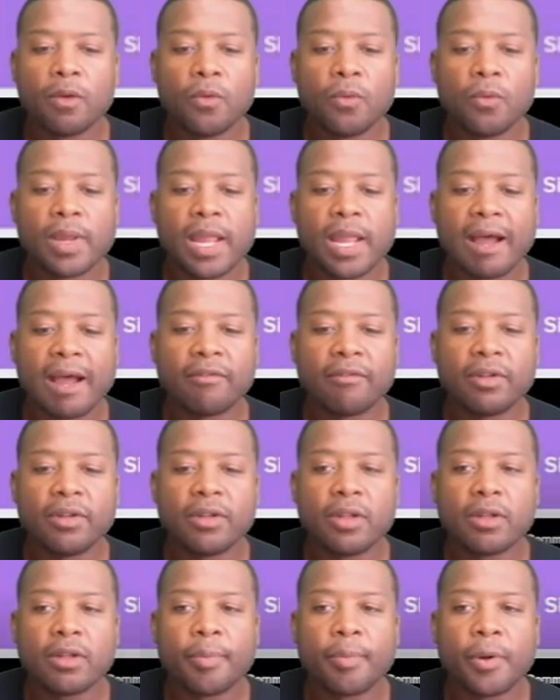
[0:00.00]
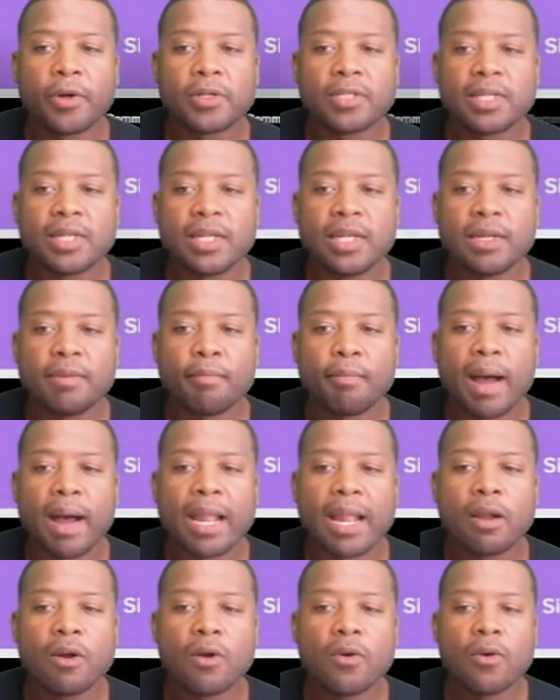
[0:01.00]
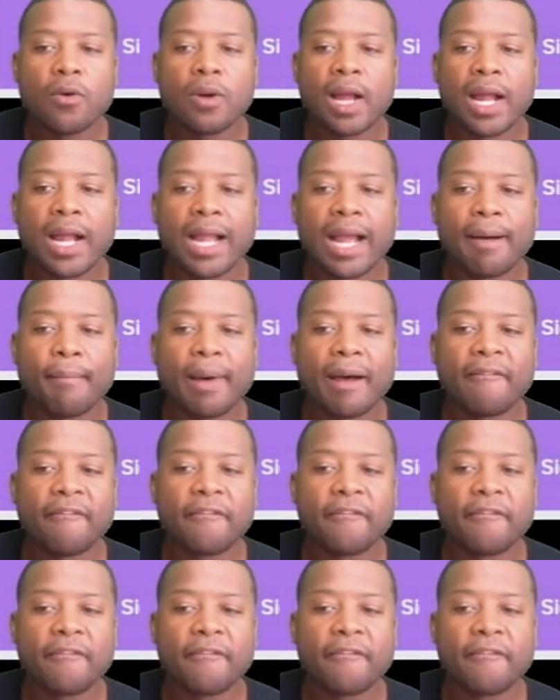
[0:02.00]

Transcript: We have another person here, Michael. I got my